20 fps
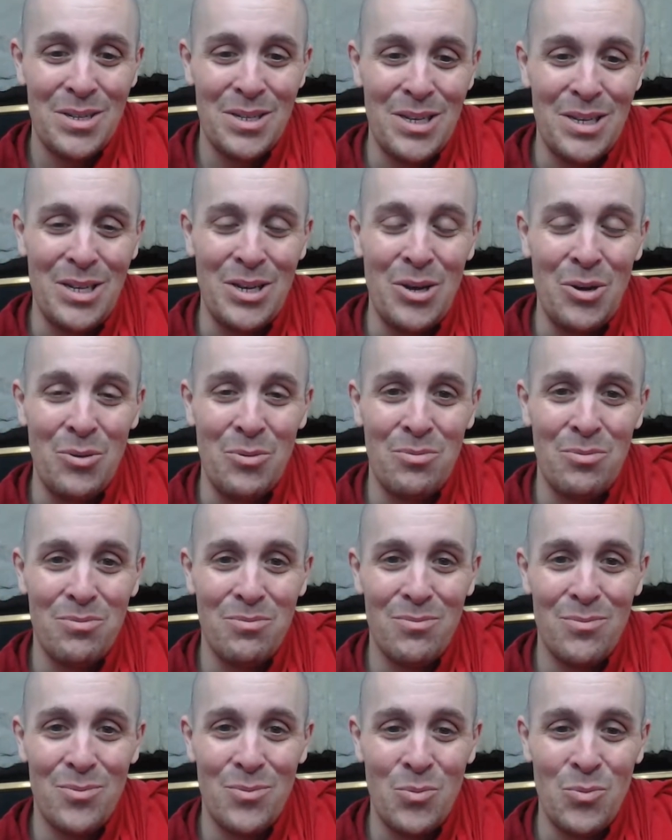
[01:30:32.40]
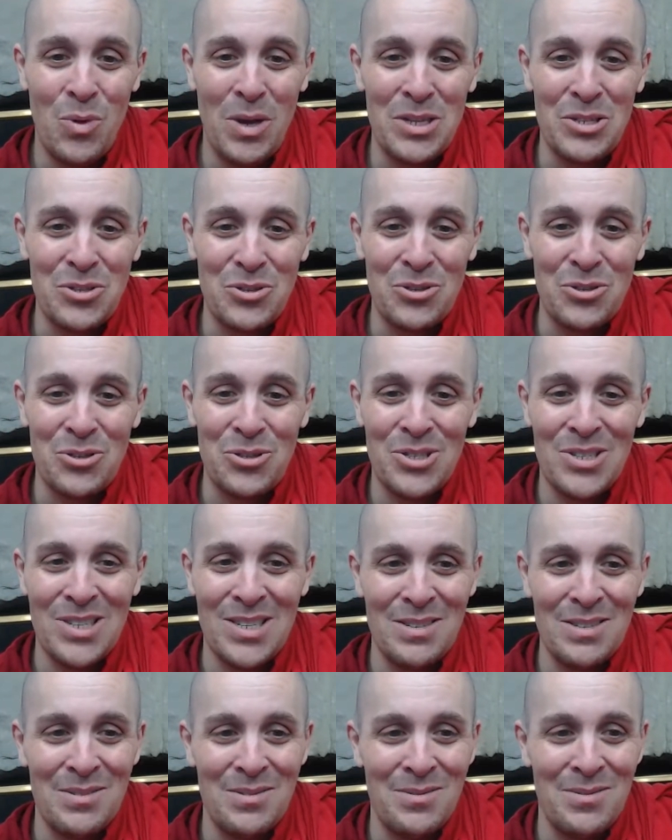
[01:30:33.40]
you know, Westerners
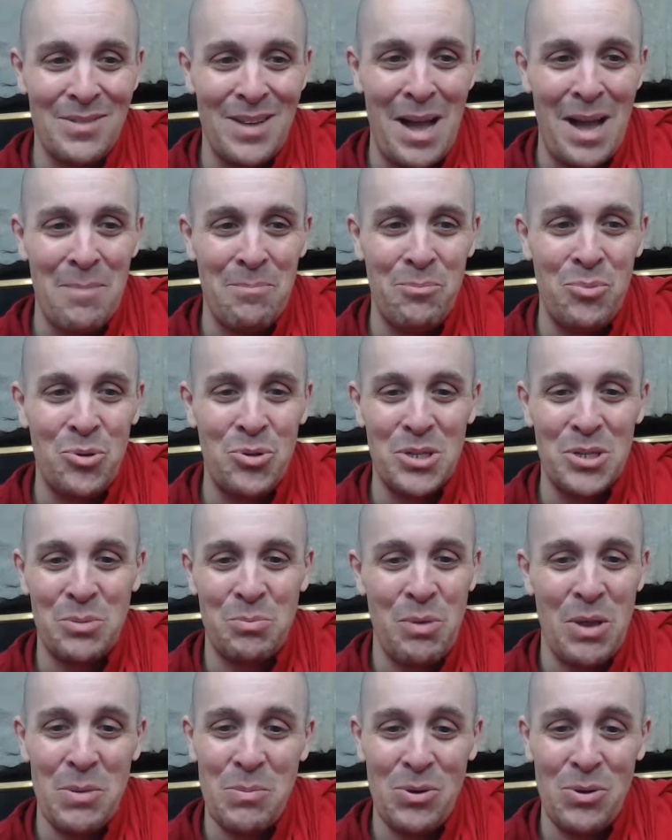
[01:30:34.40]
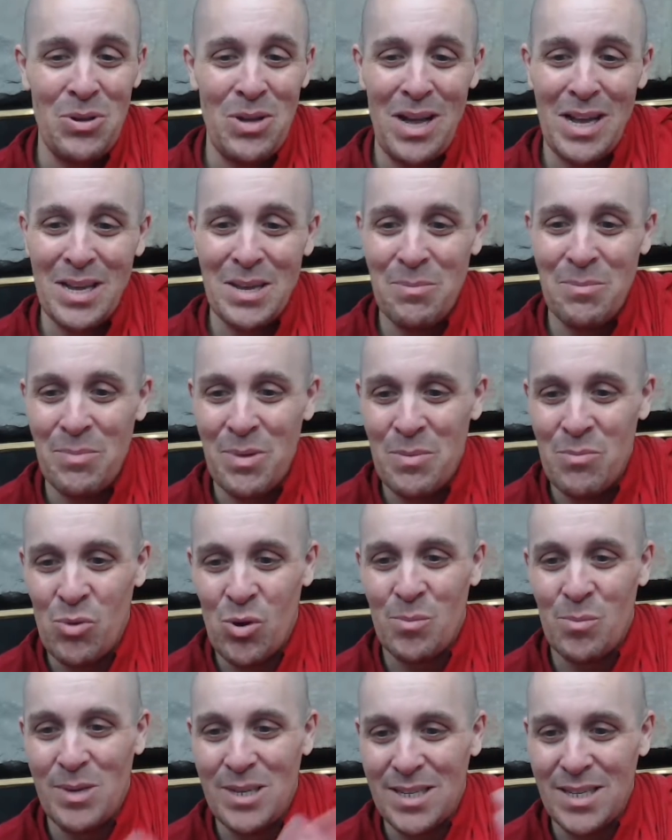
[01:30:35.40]
and non-Buddhist people, I can be
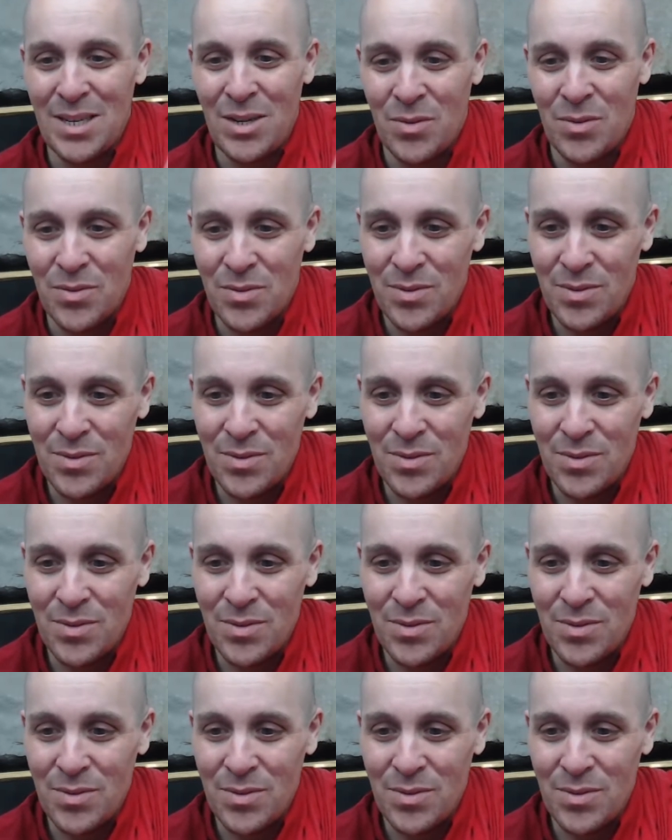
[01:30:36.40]
more myself.